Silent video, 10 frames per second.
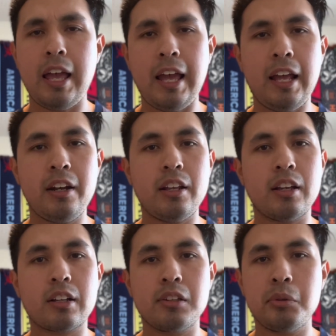and
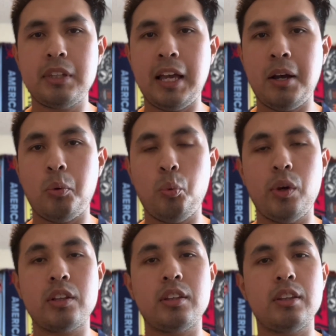include that
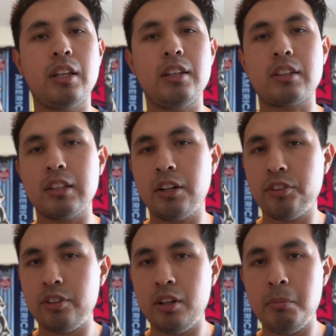with his
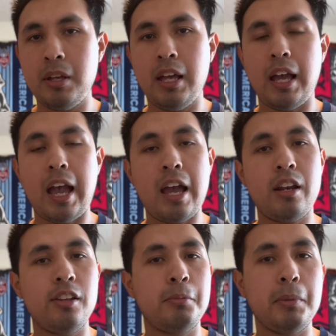leadership and
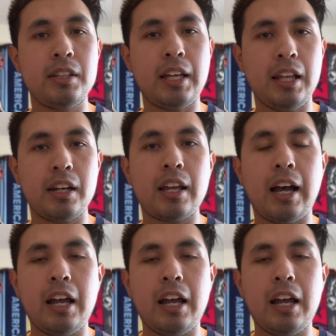his mentality,